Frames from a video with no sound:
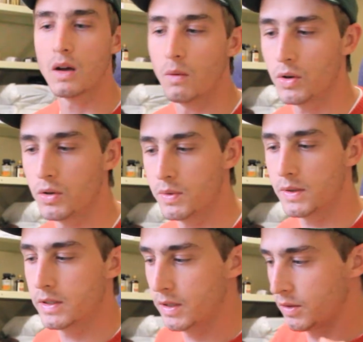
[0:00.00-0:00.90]
What we are
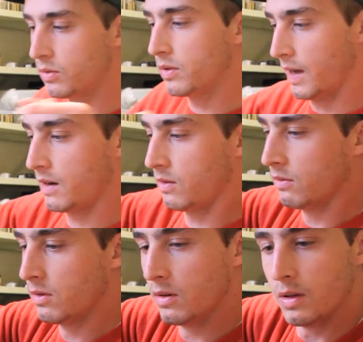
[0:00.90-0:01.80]
going to do now
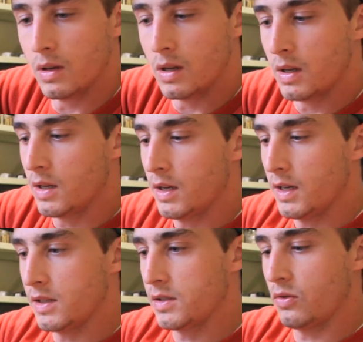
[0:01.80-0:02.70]

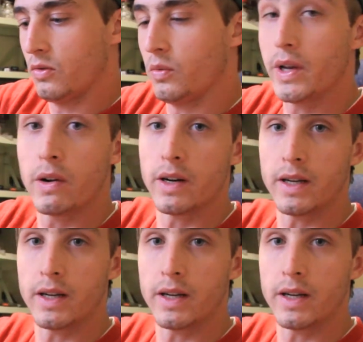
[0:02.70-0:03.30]
is we are going to